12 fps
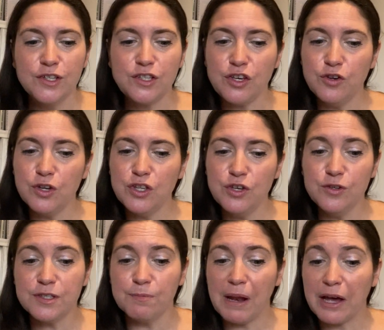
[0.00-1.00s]
So you can
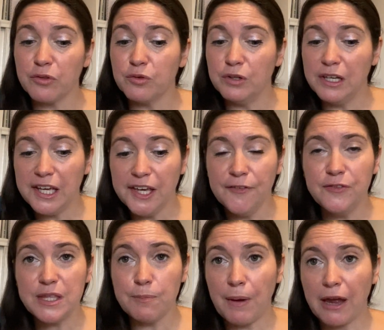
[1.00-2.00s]
use the blackthorn
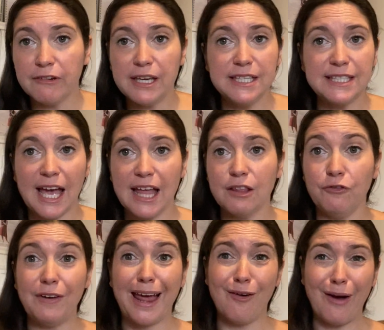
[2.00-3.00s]
leaves, the berries and the
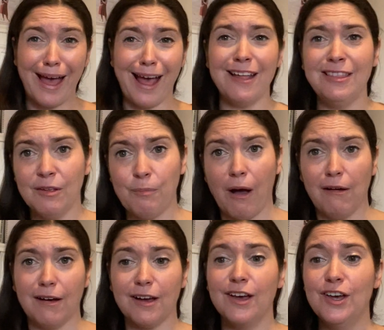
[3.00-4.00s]
flower and the
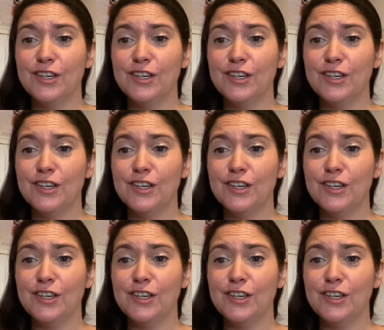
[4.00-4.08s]
bark.